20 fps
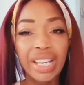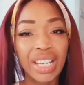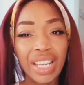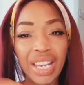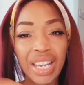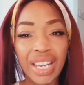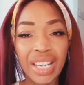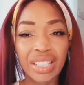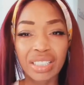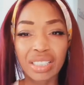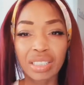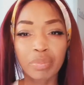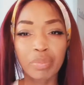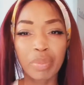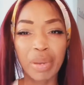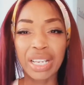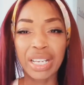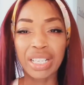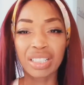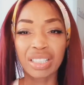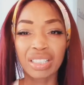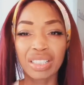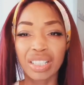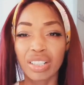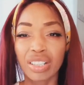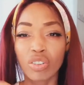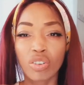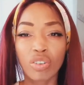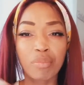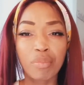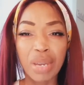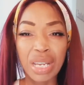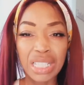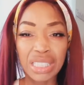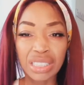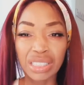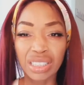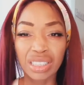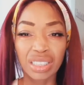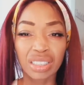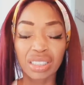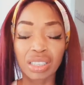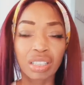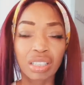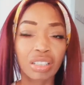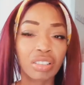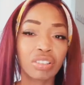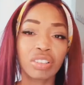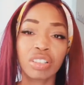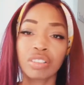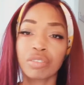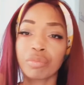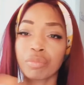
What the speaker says: Hex back in the day, or Macy's. I don't know.